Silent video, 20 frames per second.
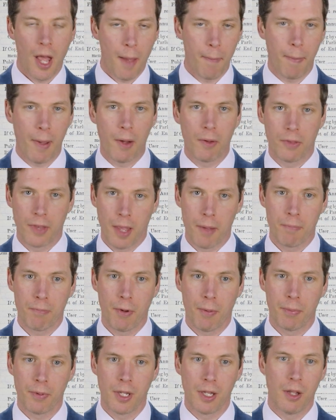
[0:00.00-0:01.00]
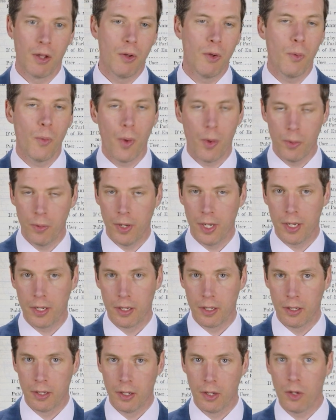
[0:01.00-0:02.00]
about that property: who owned it,
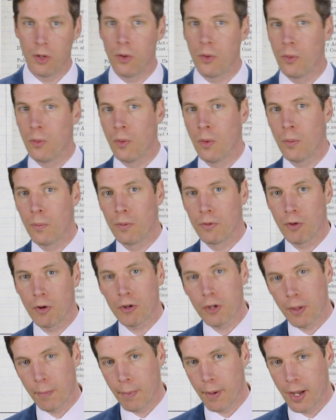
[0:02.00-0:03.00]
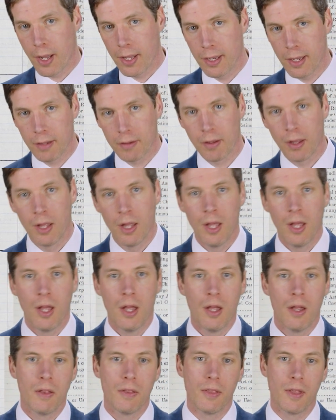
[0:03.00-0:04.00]
who was occupying it,
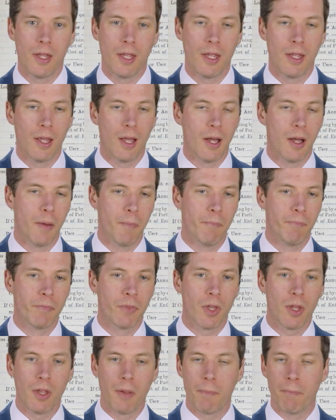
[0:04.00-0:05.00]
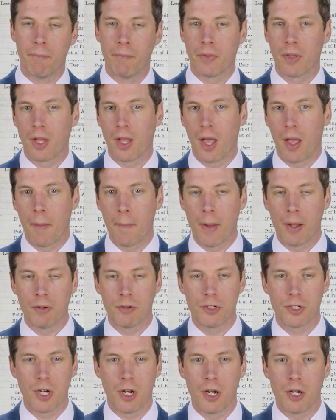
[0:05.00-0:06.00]
the amount
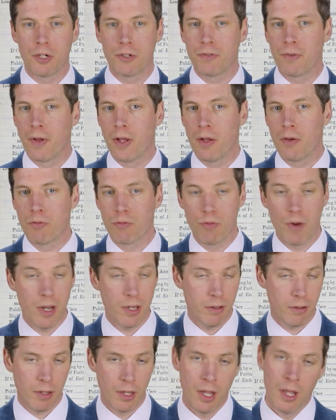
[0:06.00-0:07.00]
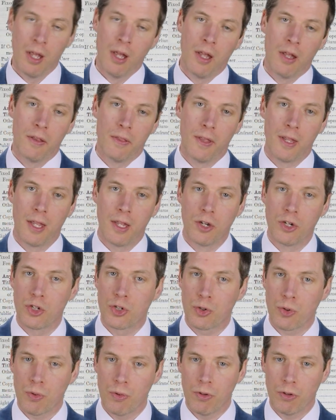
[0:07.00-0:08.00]
charged for rent, the
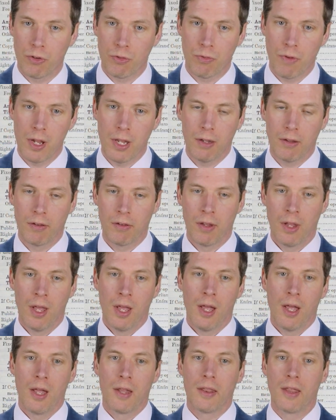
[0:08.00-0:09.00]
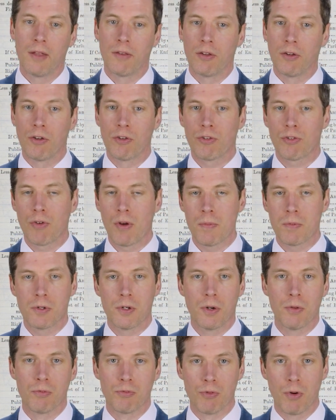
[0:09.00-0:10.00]
insurance rates. There's a
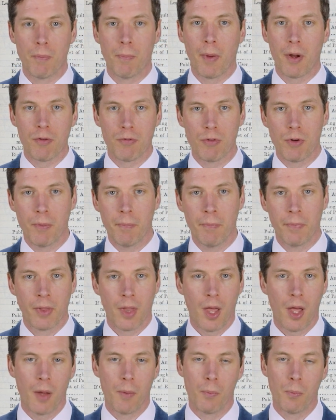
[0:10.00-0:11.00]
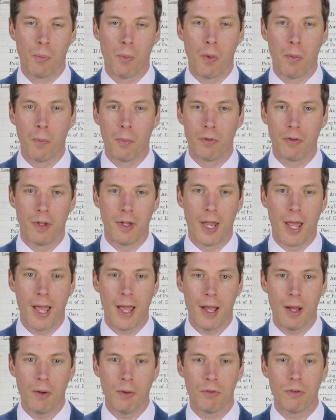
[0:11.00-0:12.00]
description of room by room what was in the
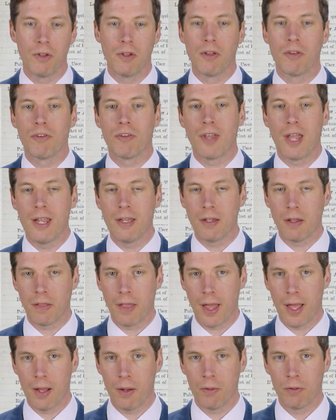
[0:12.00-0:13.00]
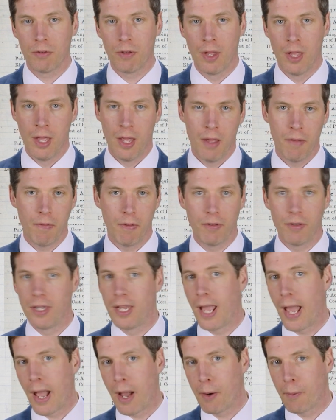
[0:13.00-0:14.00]
house and the state of the house. If there's any
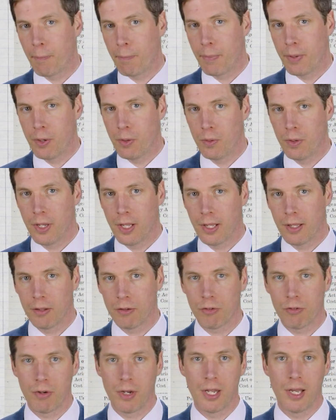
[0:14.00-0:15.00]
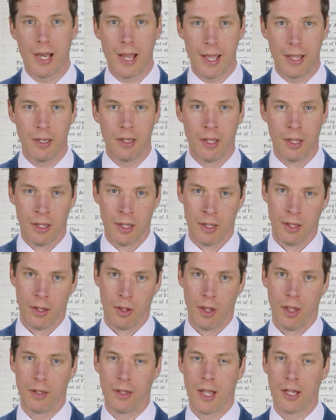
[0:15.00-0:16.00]
outbuildings or any land
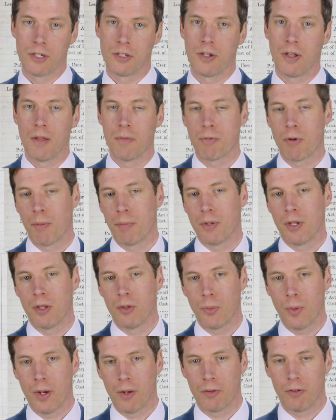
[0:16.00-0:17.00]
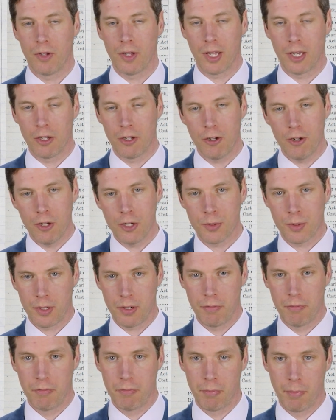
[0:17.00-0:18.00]
attached to that property as well. So you get a huge amount
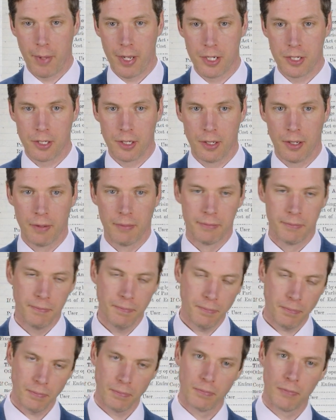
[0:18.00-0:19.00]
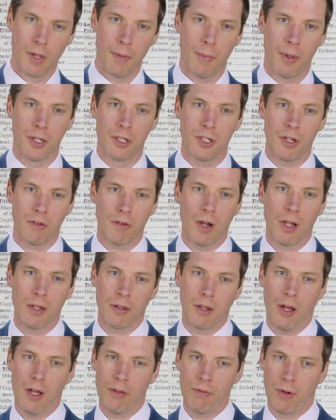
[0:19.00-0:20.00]
of information. But just like
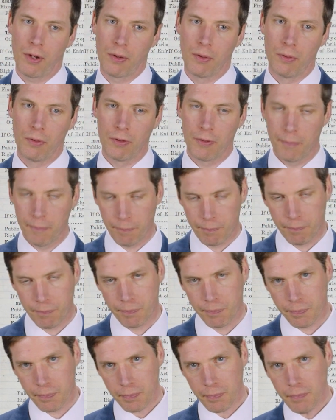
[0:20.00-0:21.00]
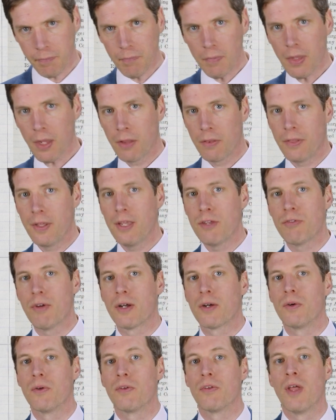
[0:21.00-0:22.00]
tithe records, these
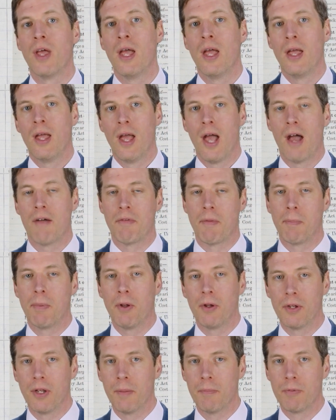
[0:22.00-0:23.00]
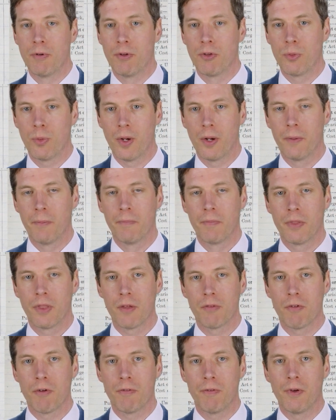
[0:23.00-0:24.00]
records have a plot number as well that
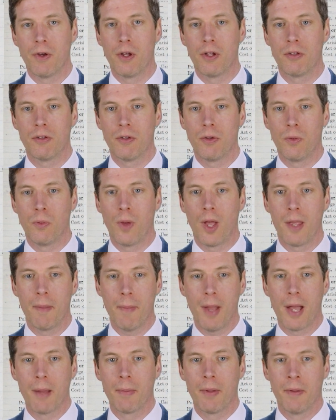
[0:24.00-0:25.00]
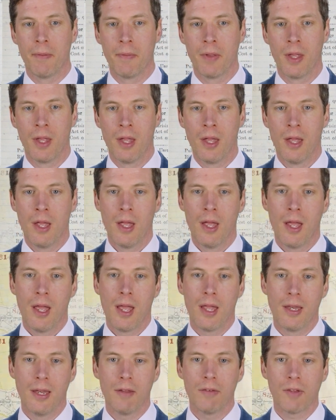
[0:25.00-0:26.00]
refer to a map.
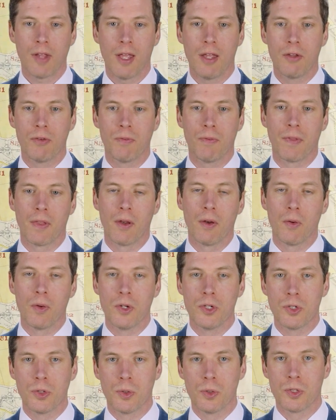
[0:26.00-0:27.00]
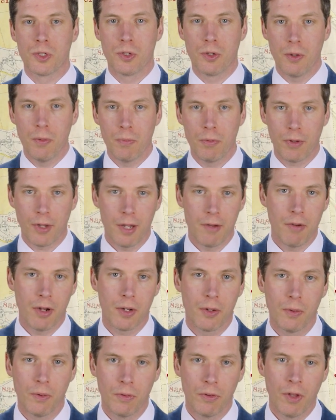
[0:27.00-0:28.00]
In this case, for the Lloyd George Domesday
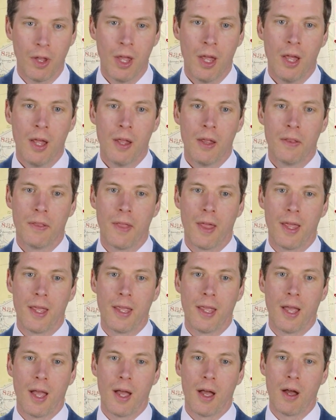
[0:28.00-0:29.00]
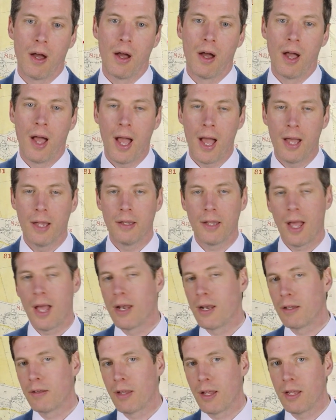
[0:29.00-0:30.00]
records, they are hand
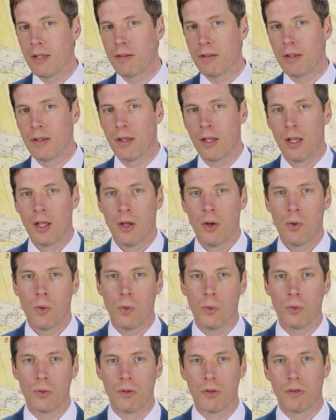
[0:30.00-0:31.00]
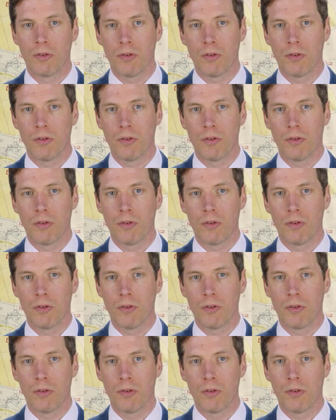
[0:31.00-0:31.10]
annotated Ordnance